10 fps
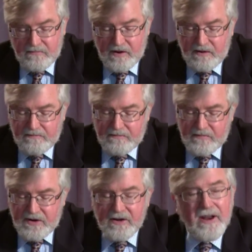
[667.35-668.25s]
Well,
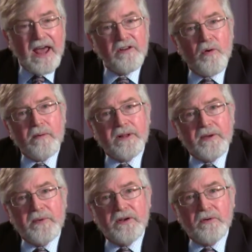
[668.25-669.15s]
we not
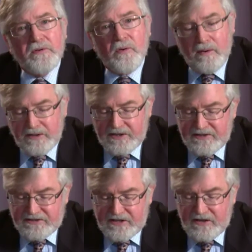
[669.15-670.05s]
normally. We don't
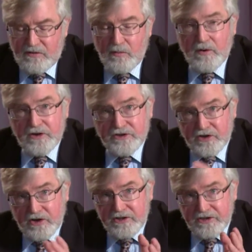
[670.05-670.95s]
normally see the word
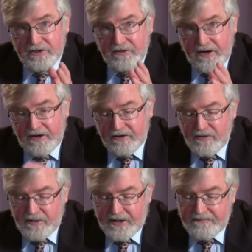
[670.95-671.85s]
church there,
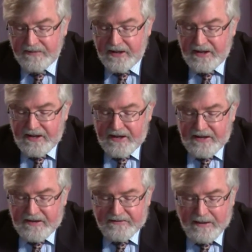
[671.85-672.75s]
do we?
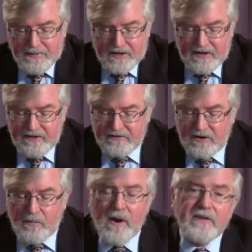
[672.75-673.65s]
Is that because
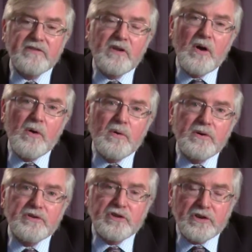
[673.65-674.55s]
there was
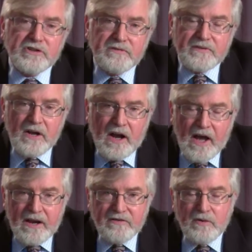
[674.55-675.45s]
no church of
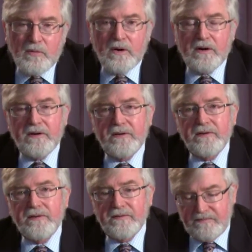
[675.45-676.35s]
God, as it were,
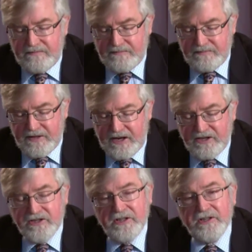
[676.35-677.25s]
in
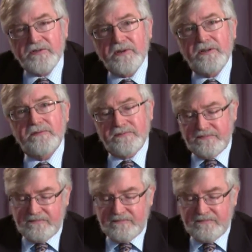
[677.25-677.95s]
ancient Israel?